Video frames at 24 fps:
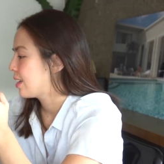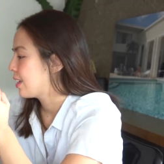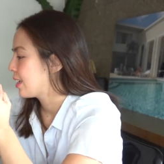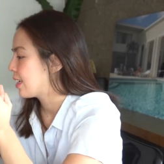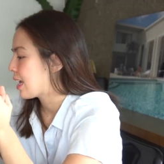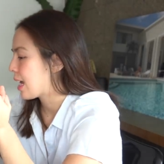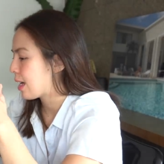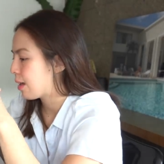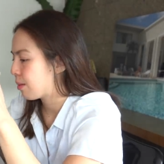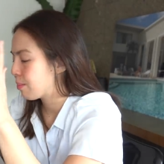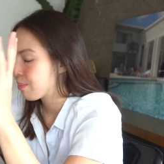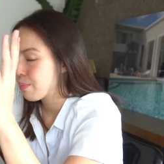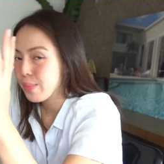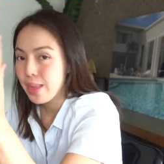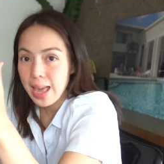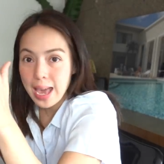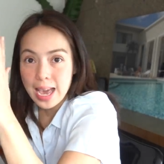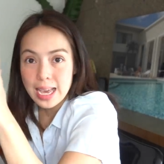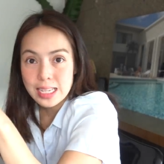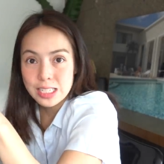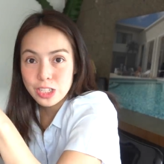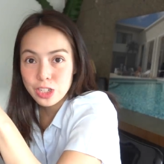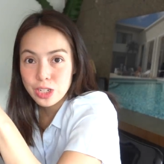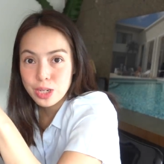okay
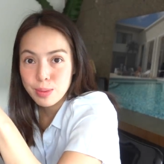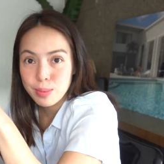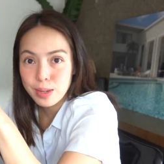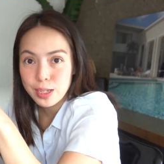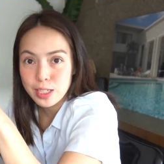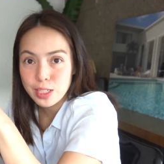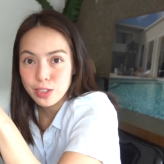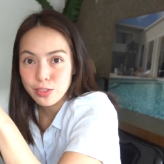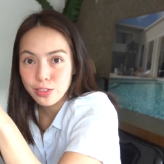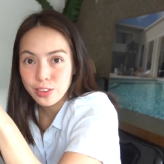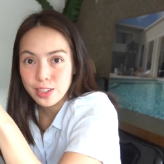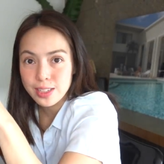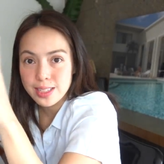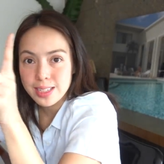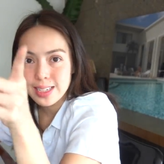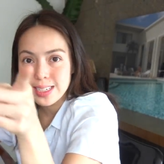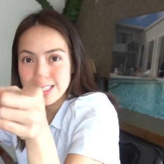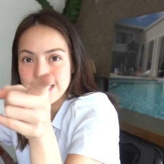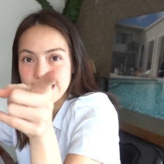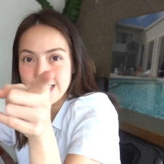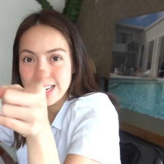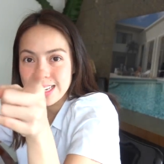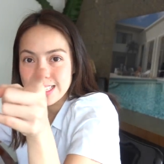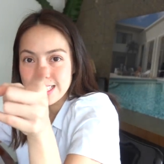answer emails first
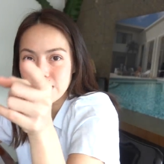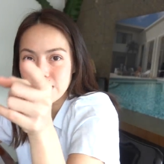see you guys